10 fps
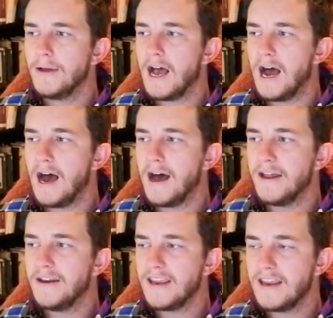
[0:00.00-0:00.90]

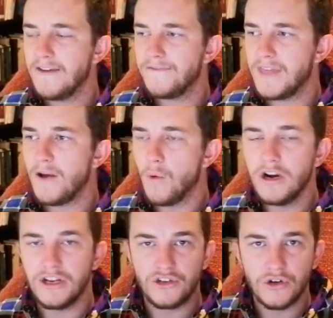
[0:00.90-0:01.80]
if they
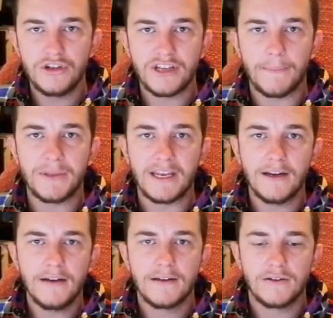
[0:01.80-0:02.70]
want to do
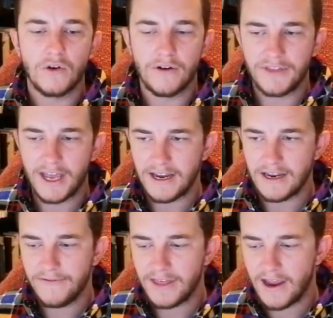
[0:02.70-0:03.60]
something, or if they
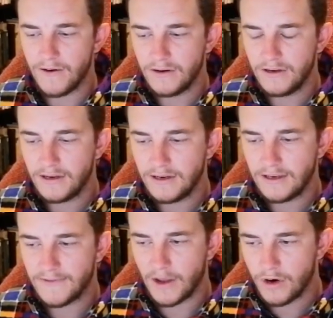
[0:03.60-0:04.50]

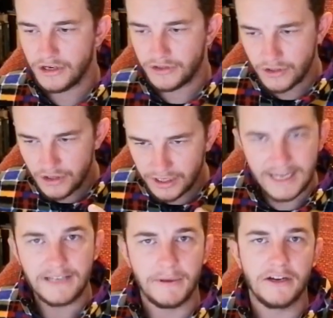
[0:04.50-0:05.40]
want to do
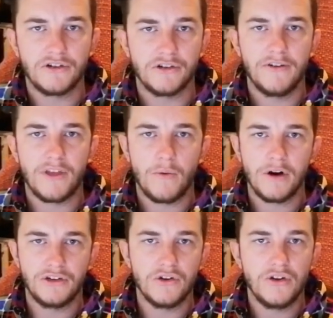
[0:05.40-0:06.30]
kids ministry, if they
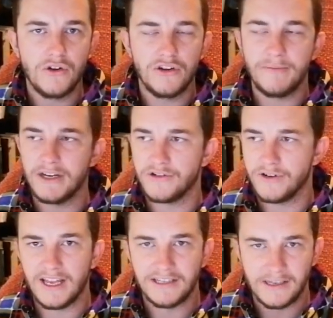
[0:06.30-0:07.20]
want to do youth
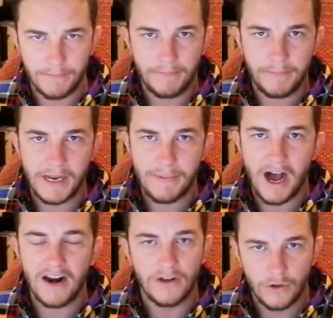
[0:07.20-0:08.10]
ministry, as in be a
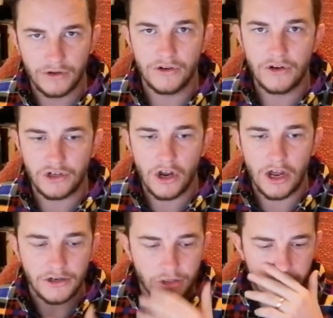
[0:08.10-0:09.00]
part of it, or do
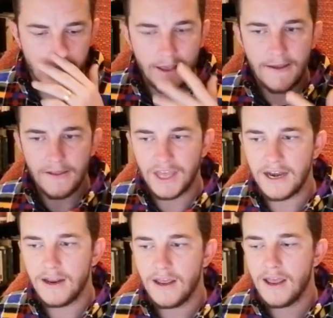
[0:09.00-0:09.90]
church,
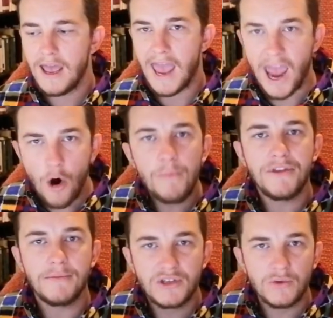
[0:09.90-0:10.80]
then help
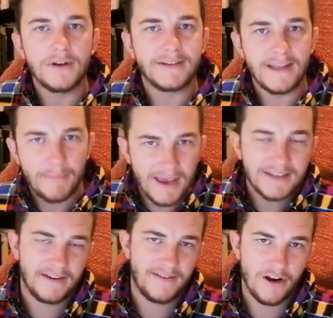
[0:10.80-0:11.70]
them do it to the
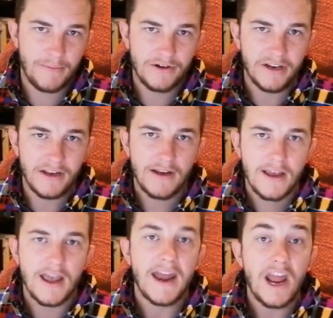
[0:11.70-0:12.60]
best of their ability,
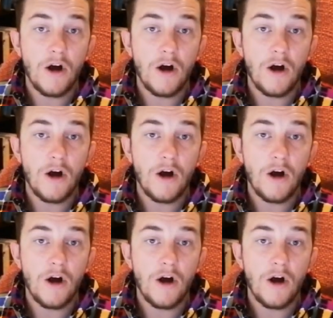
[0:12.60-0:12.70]
and